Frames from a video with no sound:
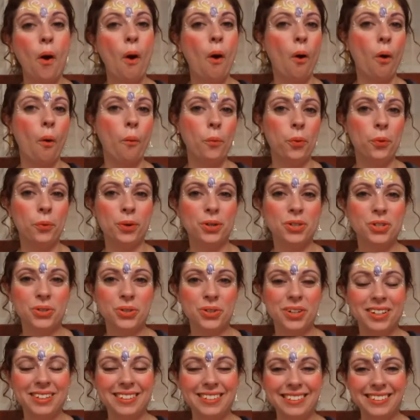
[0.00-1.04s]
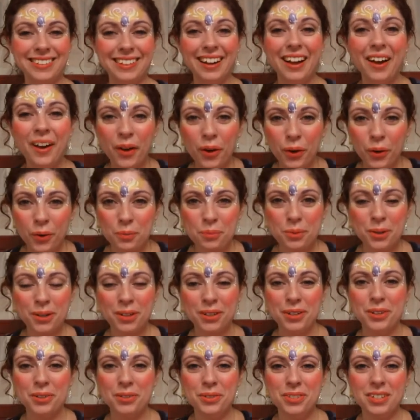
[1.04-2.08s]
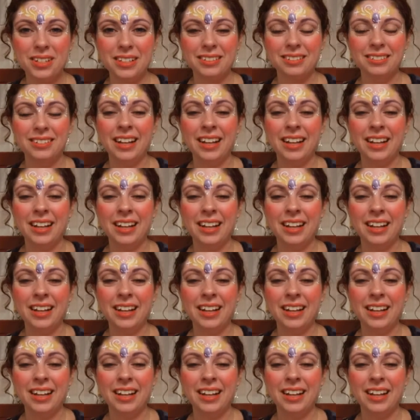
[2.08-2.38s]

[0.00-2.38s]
Hope you enjoyed it. Hope you can use it.